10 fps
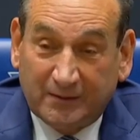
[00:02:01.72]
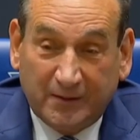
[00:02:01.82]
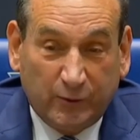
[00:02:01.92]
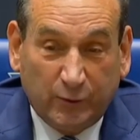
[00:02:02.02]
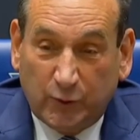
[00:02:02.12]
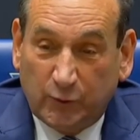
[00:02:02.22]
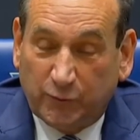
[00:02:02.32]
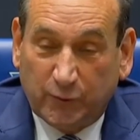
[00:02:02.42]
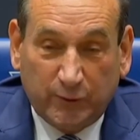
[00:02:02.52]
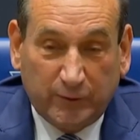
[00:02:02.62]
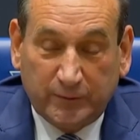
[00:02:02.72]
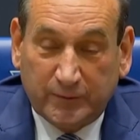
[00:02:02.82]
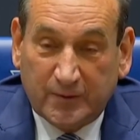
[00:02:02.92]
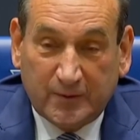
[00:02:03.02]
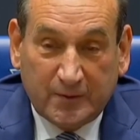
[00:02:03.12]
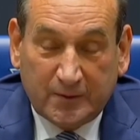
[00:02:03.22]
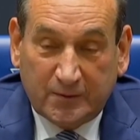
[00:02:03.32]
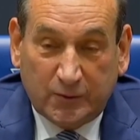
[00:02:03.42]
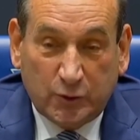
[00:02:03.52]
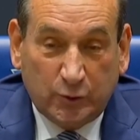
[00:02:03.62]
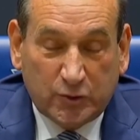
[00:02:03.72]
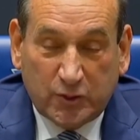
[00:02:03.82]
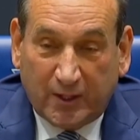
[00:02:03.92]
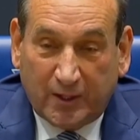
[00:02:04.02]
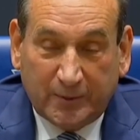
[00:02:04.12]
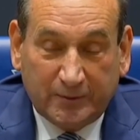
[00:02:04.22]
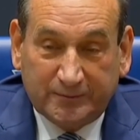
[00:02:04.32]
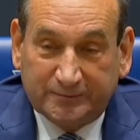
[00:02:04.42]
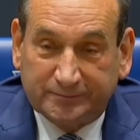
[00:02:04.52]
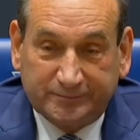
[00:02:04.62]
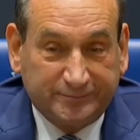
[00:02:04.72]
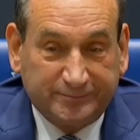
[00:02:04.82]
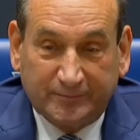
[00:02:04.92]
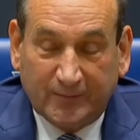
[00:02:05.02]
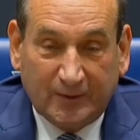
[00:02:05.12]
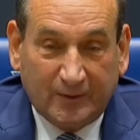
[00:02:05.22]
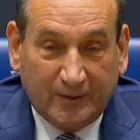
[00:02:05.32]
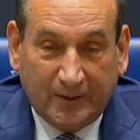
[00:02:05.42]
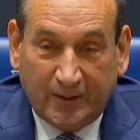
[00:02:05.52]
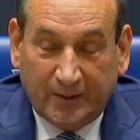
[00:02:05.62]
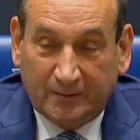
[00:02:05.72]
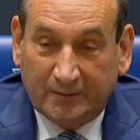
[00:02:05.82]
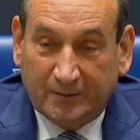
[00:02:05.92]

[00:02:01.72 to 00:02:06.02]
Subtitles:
Interview for the Duke job. And